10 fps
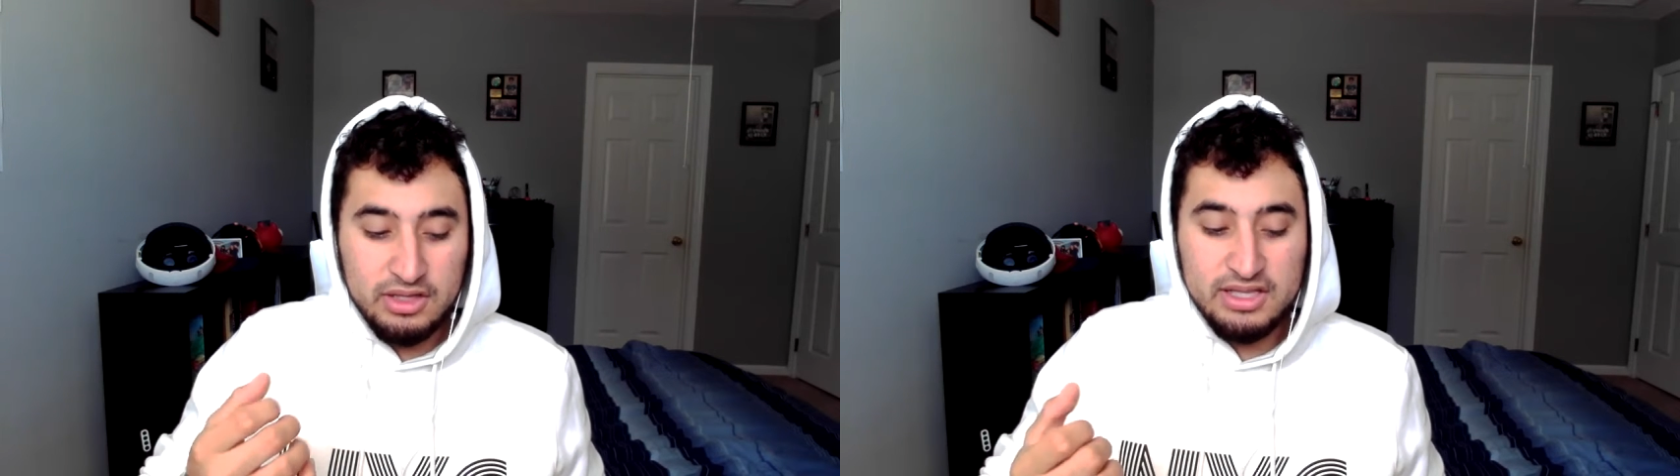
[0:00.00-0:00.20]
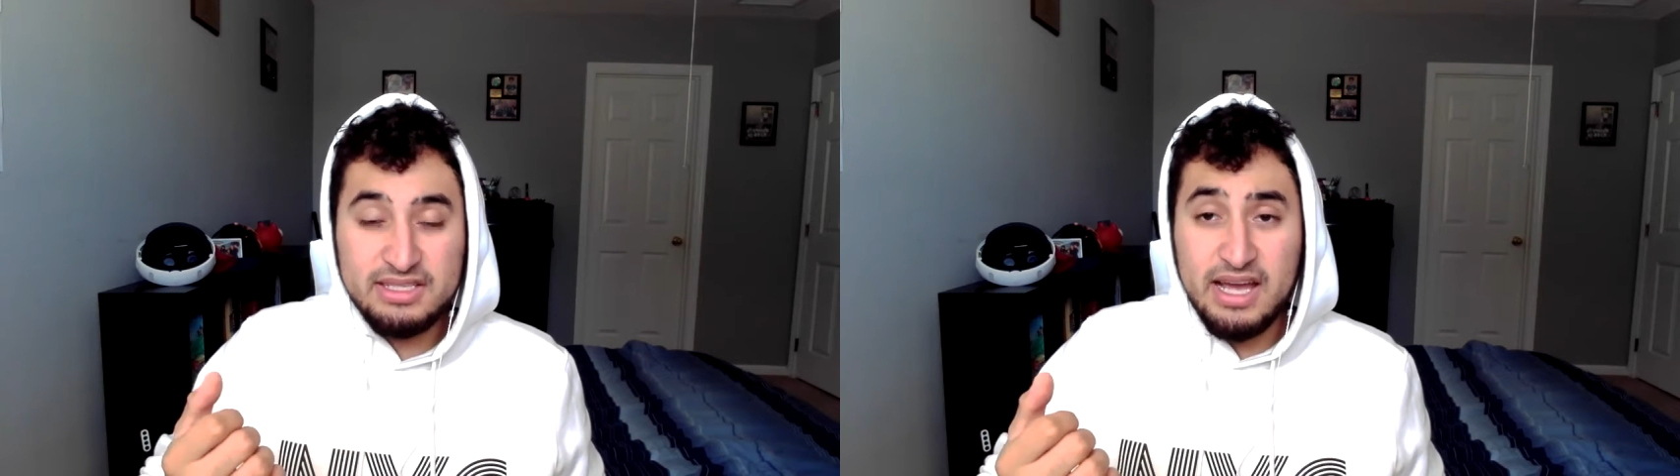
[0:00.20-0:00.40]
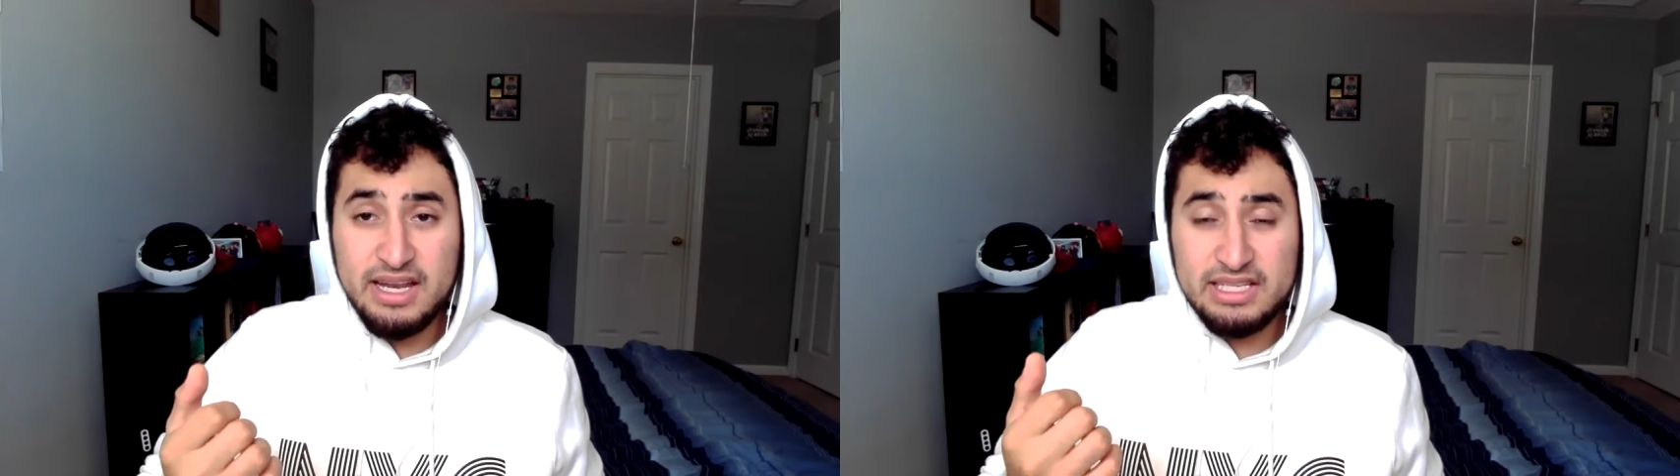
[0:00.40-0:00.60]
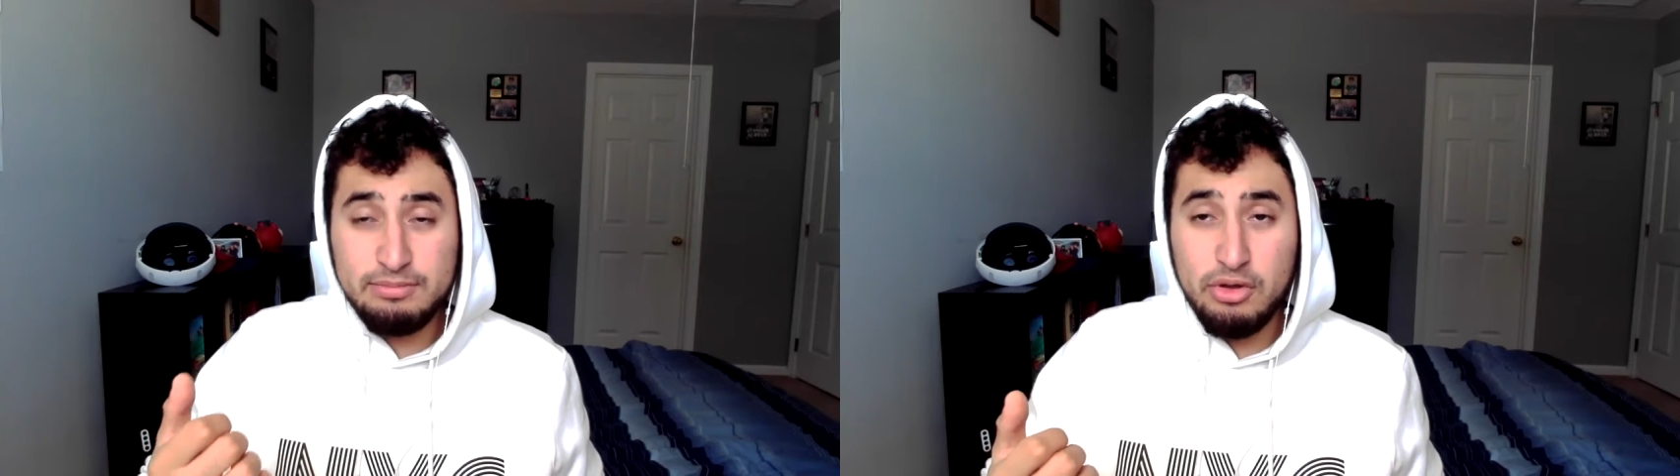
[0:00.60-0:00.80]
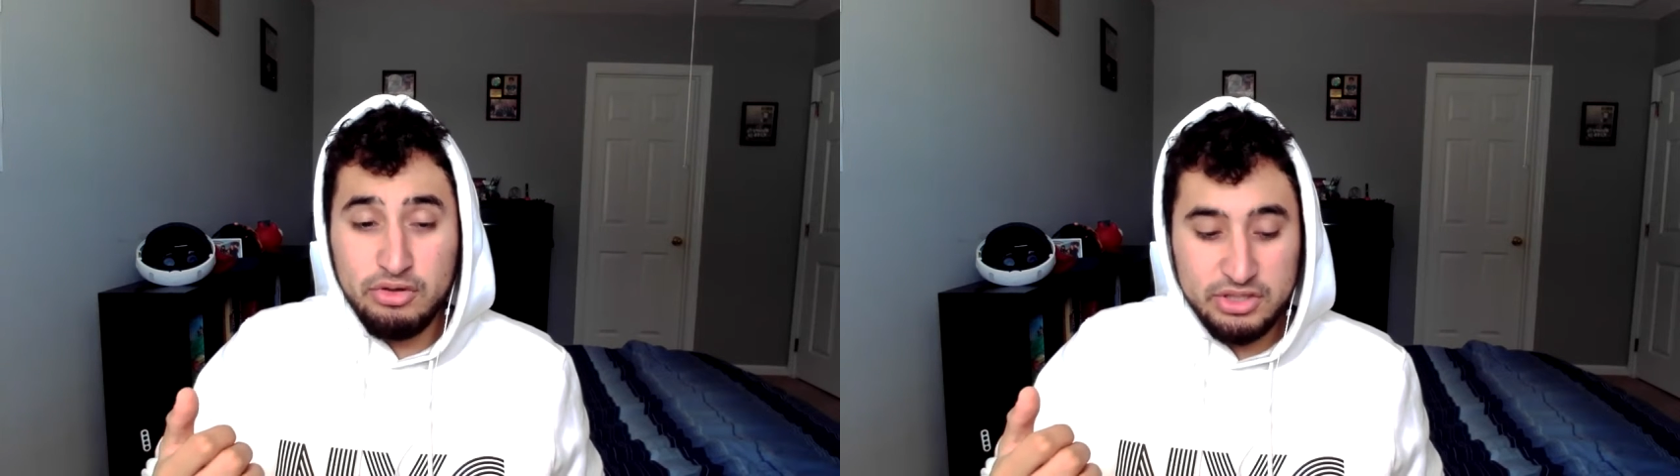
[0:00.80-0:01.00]
design
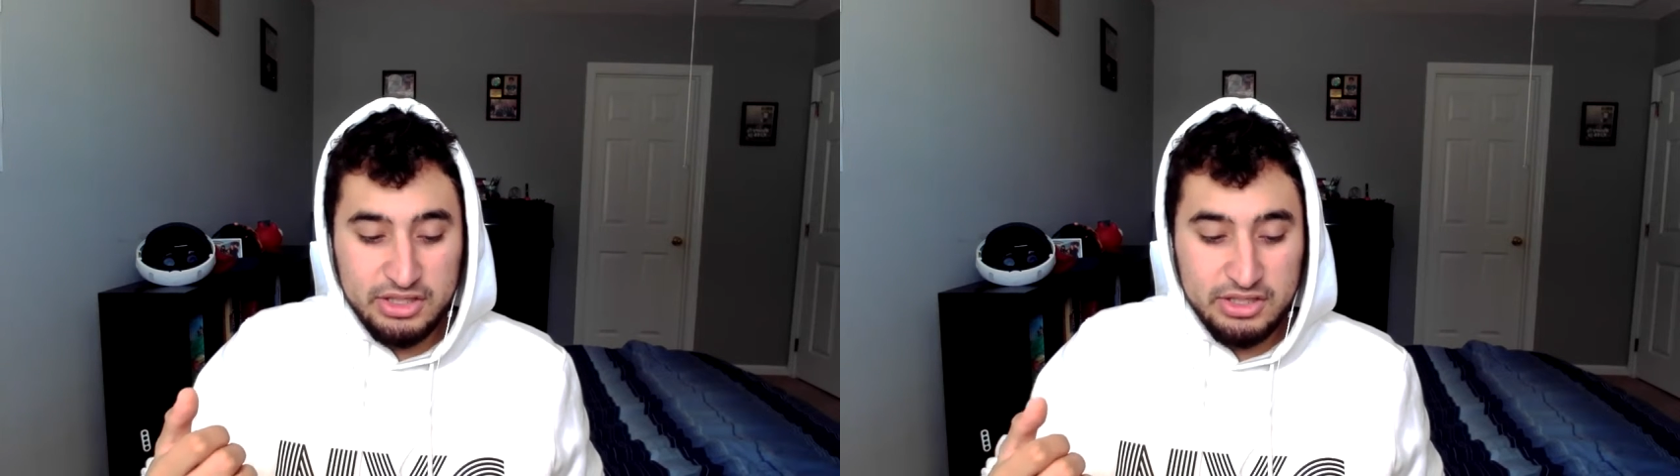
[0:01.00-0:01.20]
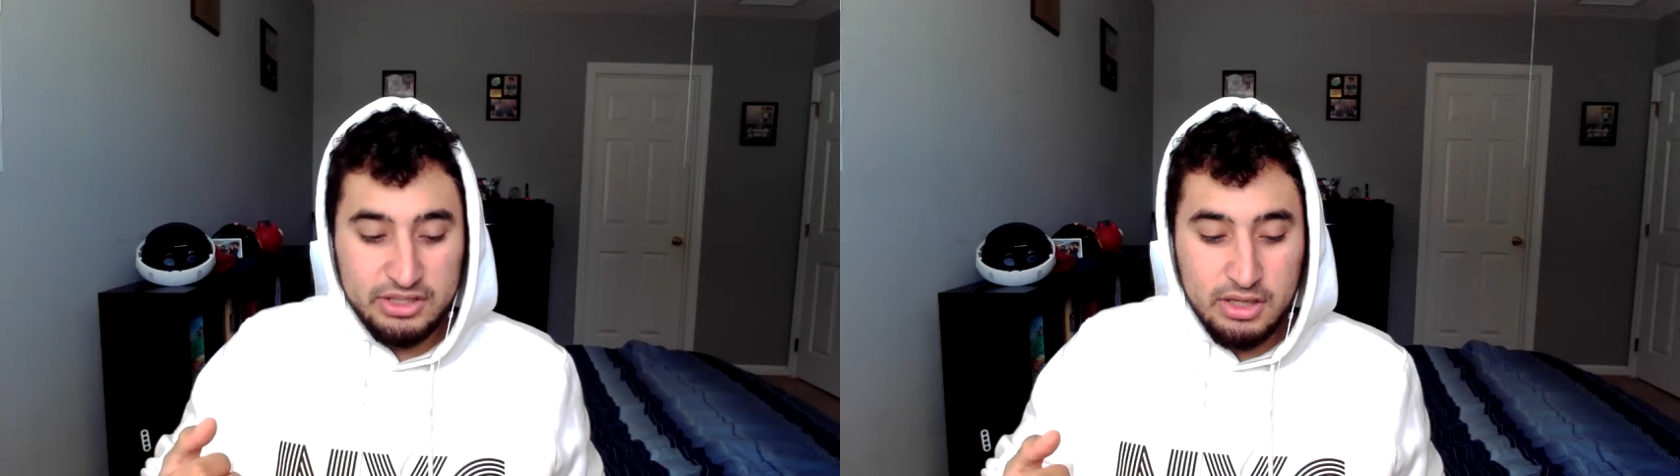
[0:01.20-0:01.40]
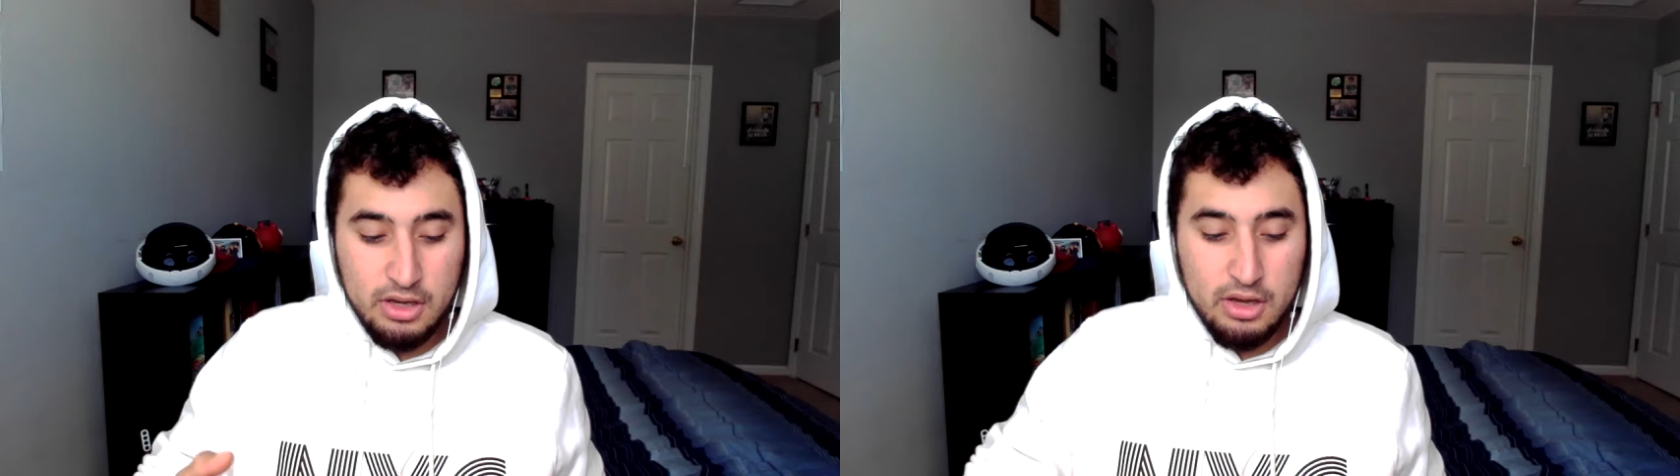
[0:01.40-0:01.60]
experiences